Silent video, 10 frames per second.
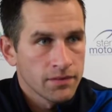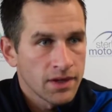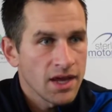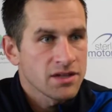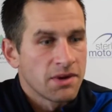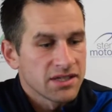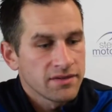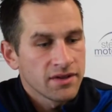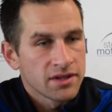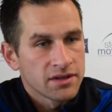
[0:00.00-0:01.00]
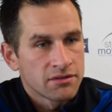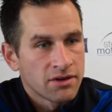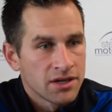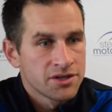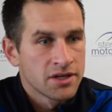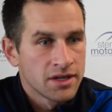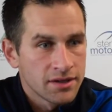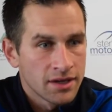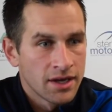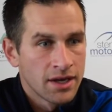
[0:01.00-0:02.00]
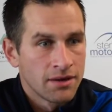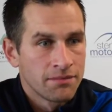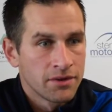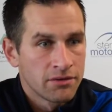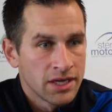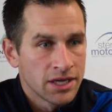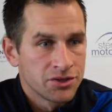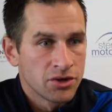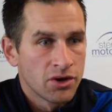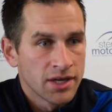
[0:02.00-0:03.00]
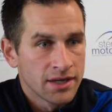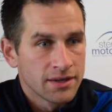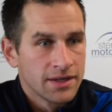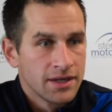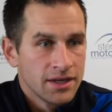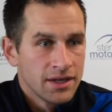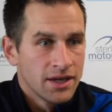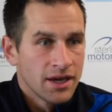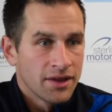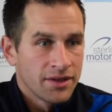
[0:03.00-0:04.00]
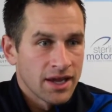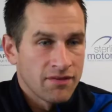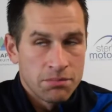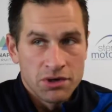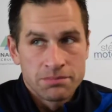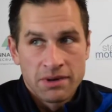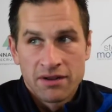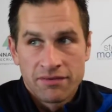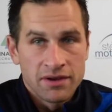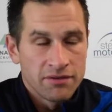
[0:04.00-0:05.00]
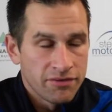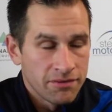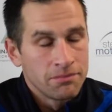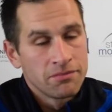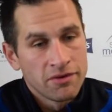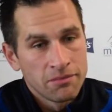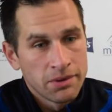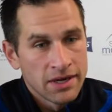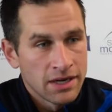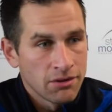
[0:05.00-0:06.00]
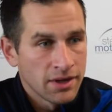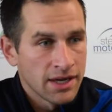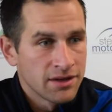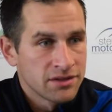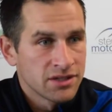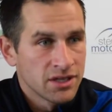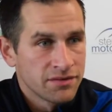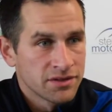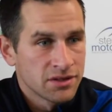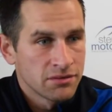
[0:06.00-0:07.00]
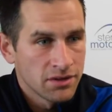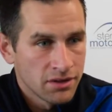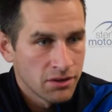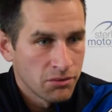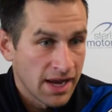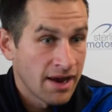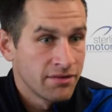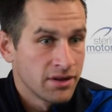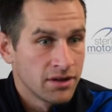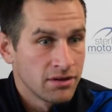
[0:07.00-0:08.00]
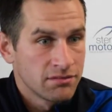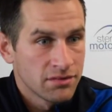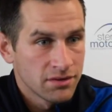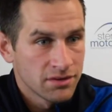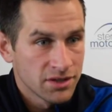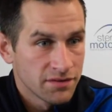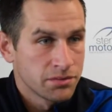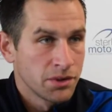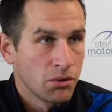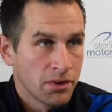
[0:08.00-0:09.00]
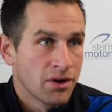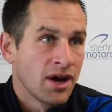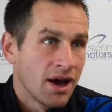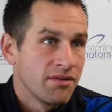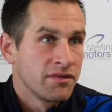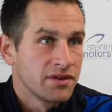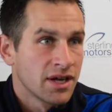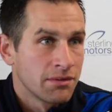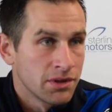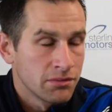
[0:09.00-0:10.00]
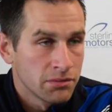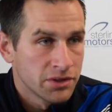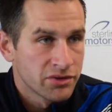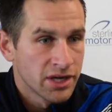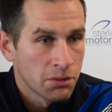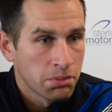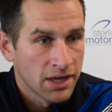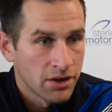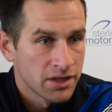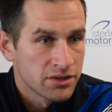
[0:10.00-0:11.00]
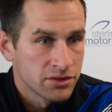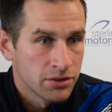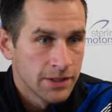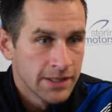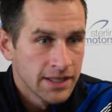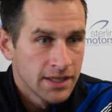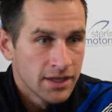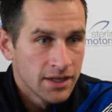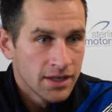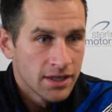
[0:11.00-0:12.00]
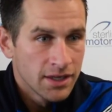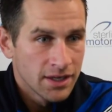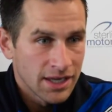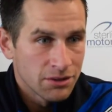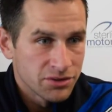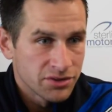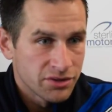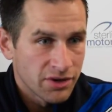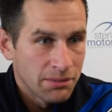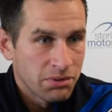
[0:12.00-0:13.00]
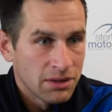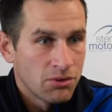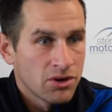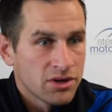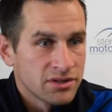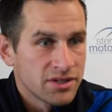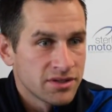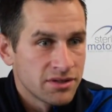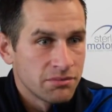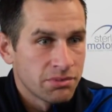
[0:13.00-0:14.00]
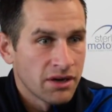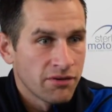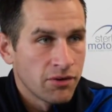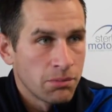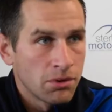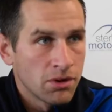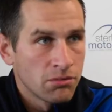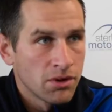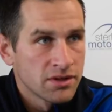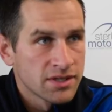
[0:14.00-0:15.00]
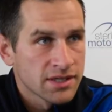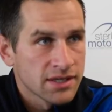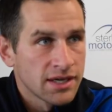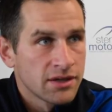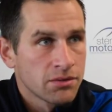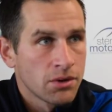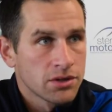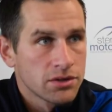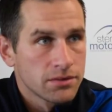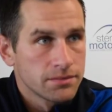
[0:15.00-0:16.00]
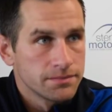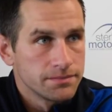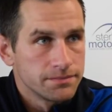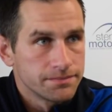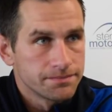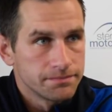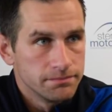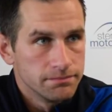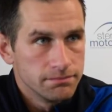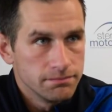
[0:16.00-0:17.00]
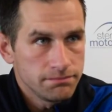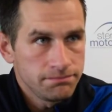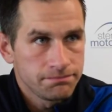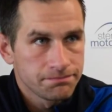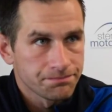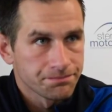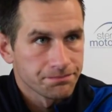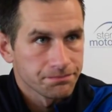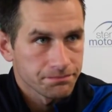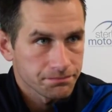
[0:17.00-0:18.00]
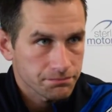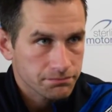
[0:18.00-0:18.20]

Yeah, it's massive. I think they're relishing it, they really enjoy it. I think everybody's benefiting from playing out there, the surface that we have and the surface we know we're going to have every time we train or play on it. So it allows us to try and play a more consistent brand of football and one that's exciting to watch. And it was a convincing win